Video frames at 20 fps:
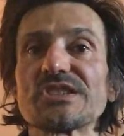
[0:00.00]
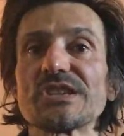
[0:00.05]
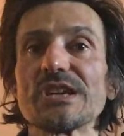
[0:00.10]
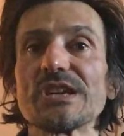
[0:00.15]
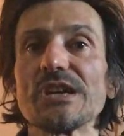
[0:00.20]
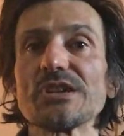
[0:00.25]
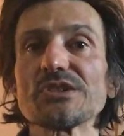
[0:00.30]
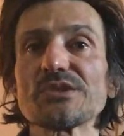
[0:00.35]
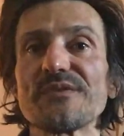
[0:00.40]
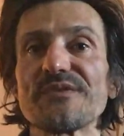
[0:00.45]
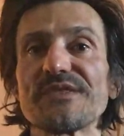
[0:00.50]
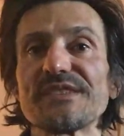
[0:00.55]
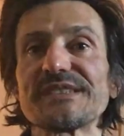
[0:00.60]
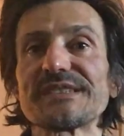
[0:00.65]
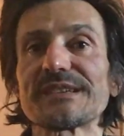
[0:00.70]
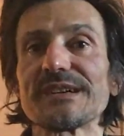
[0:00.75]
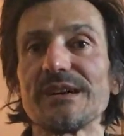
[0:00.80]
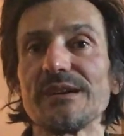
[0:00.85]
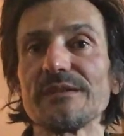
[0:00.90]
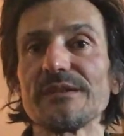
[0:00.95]
of this
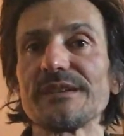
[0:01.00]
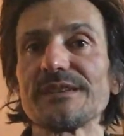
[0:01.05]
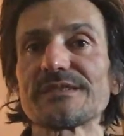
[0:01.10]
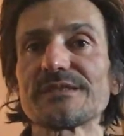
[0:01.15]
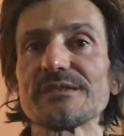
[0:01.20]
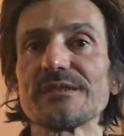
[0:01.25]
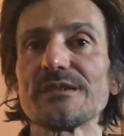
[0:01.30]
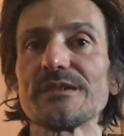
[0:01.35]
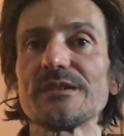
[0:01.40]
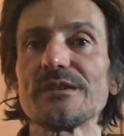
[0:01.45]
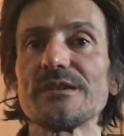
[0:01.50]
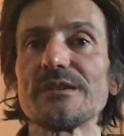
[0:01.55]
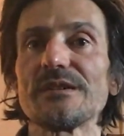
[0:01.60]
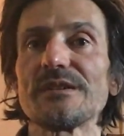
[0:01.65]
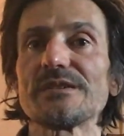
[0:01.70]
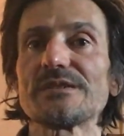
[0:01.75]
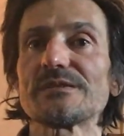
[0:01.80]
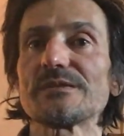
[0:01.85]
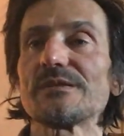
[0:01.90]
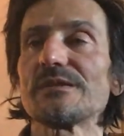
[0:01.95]
car. It's
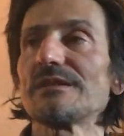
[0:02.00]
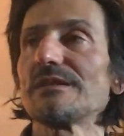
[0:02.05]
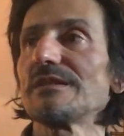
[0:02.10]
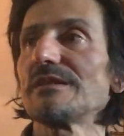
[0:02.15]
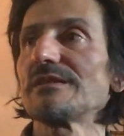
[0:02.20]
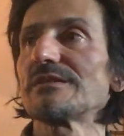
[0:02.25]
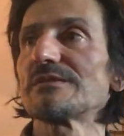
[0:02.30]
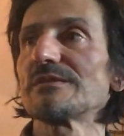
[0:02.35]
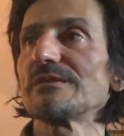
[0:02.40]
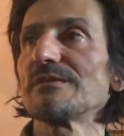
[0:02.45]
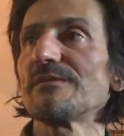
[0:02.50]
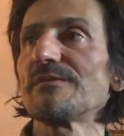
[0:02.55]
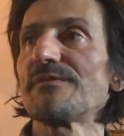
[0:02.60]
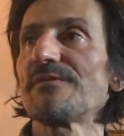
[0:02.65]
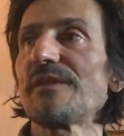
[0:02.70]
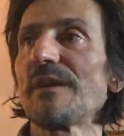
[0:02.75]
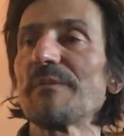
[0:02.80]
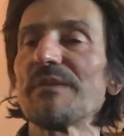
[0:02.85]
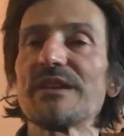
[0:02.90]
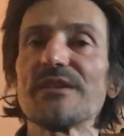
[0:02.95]
a
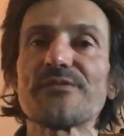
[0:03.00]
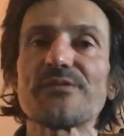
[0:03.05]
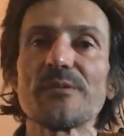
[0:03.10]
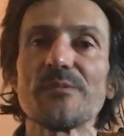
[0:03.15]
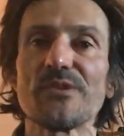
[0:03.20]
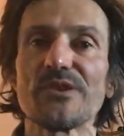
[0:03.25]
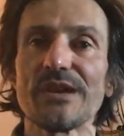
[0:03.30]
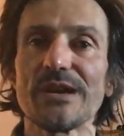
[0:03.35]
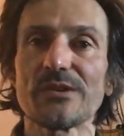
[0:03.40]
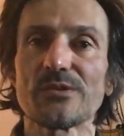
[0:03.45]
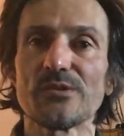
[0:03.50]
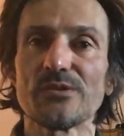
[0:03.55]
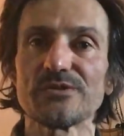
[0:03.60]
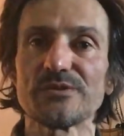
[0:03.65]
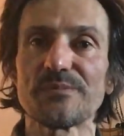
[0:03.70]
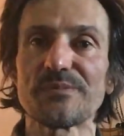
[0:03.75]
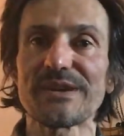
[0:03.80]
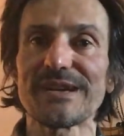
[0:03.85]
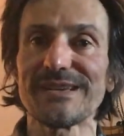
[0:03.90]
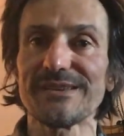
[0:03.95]
family from Monaco, the
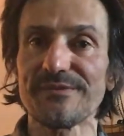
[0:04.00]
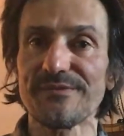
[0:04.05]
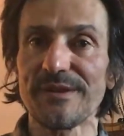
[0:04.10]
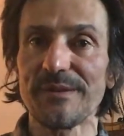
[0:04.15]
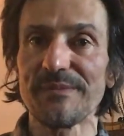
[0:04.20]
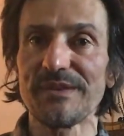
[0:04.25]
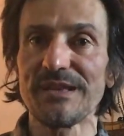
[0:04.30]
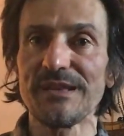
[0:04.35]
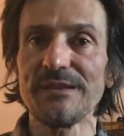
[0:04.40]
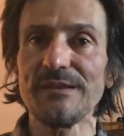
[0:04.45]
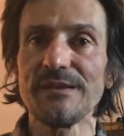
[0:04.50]
Pret family,